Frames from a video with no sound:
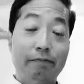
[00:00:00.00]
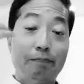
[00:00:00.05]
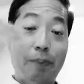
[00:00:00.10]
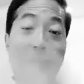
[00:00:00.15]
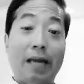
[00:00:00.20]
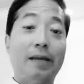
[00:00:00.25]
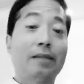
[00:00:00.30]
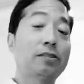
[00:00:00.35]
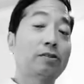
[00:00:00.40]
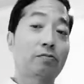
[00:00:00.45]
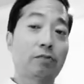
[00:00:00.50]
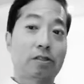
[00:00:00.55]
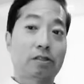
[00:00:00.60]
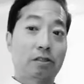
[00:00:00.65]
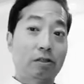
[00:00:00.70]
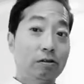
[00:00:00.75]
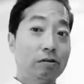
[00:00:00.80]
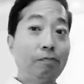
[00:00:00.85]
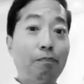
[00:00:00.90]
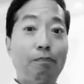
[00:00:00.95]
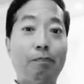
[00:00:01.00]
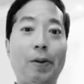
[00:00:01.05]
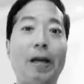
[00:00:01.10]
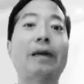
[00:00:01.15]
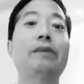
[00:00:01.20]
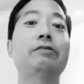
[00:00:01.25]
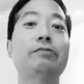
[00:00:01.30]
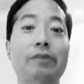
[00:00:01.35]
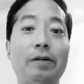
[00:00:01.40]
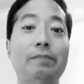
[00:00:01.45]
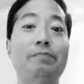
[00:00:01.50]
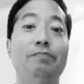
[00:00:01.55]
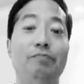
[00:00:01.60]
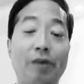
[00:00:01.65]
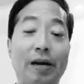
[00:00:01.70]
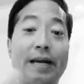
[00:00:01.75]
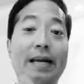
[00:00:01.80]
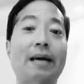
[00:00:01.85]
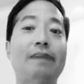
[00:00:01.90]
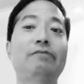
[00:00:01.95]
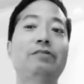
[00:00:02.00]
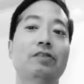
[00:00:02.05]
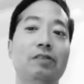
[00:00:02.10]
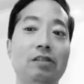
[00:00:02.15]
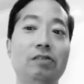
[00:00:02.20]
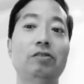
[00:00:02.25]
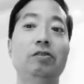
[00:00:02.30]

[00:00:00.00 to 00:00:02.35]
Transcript: banks were still bankrupt right after the